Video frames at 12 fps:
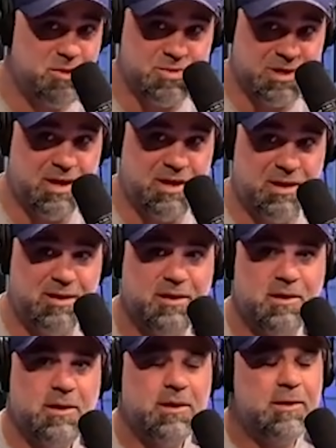use a key.
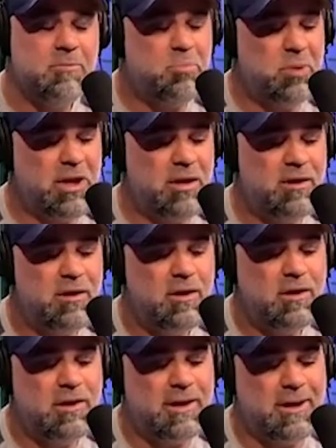But
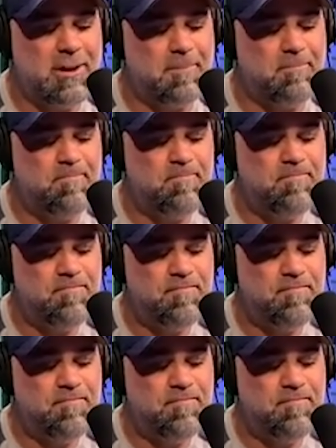it